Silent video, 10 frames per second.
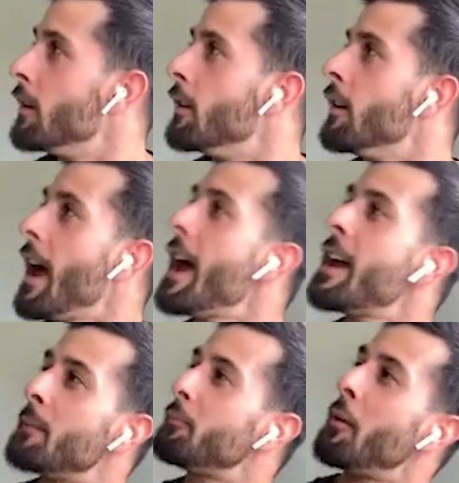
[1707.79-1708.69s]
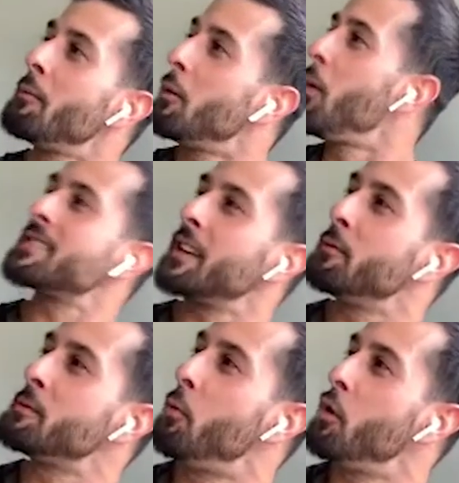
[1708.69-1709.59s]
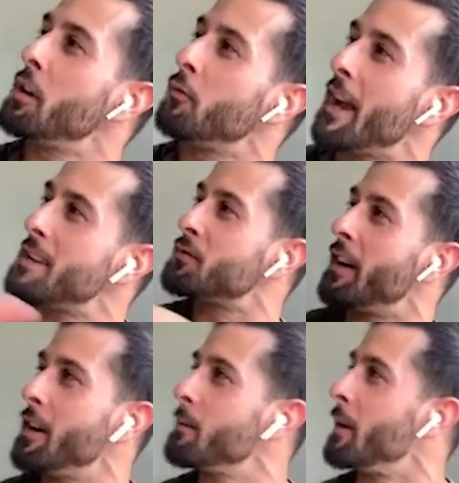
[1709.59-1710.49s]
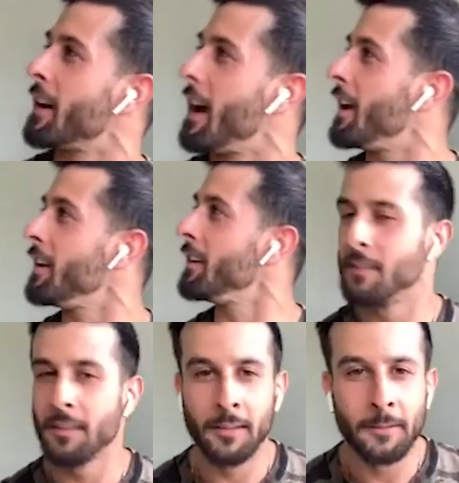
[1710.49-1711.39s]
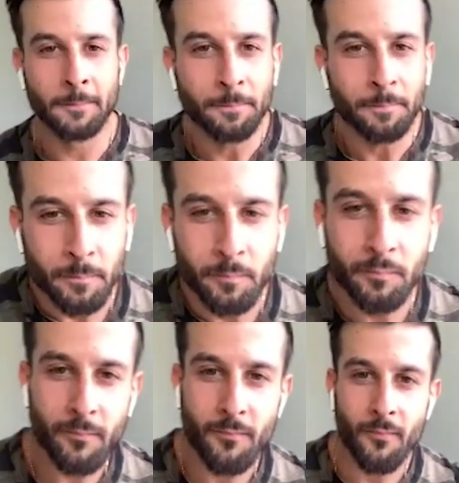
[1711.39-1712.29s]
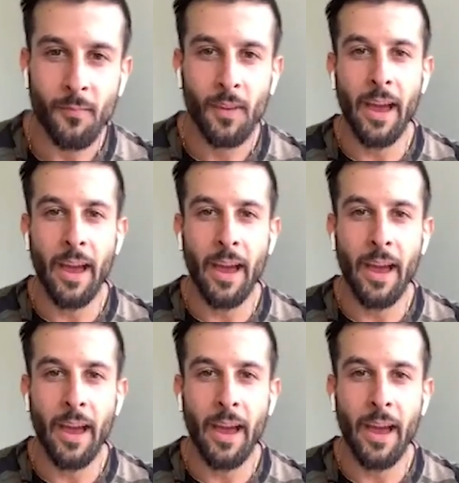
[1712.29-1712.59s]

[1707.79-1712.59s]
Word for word: Hey, I'm from the West. I was born and raised right here, my guy. That's funny.